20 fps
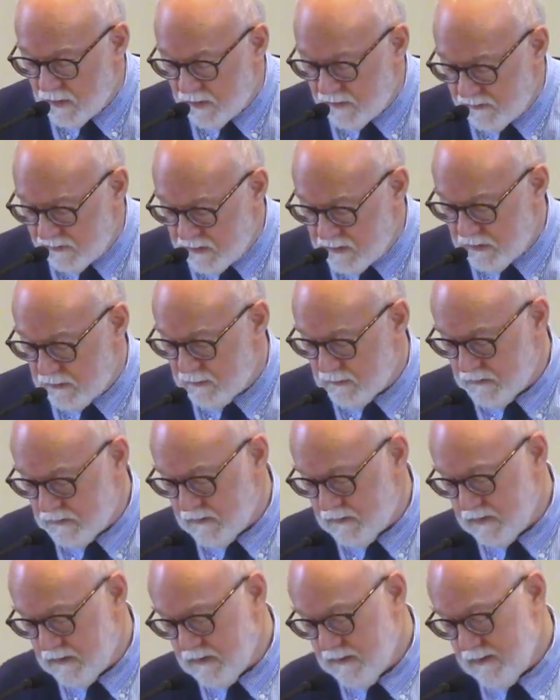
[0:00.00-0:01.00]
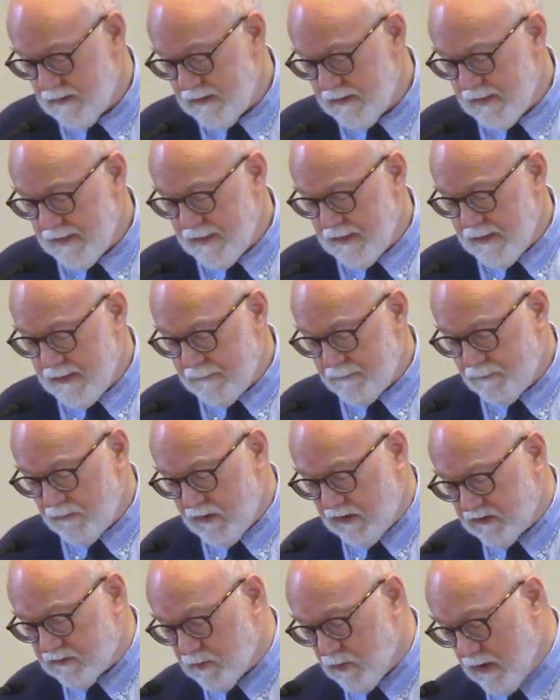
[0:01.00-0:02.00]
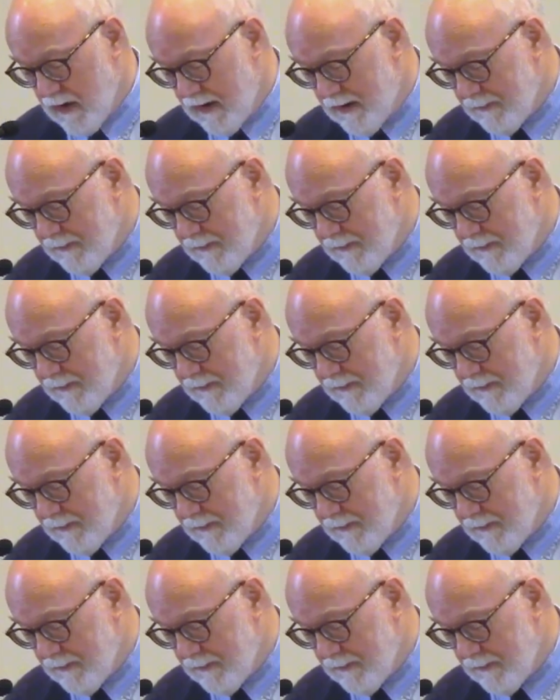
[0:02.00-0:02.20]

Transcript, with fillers: of you. Let's pray.